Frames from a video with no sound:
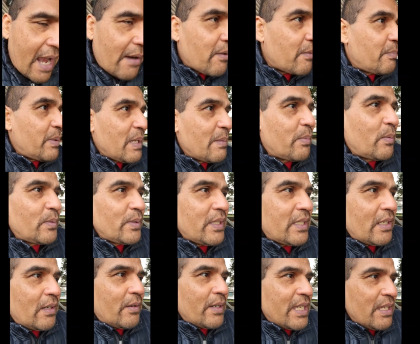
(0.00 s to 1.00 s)
with people,
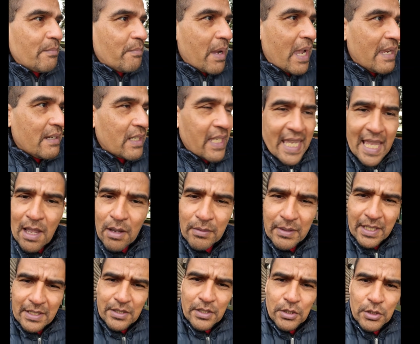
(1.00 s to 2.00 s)
he might count
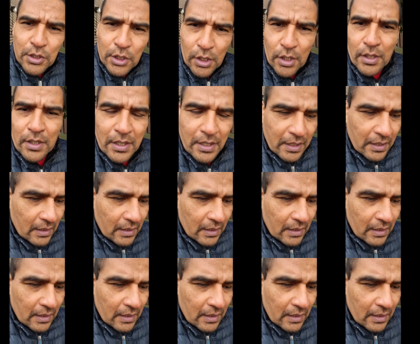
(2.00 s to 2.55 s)
as a jerk.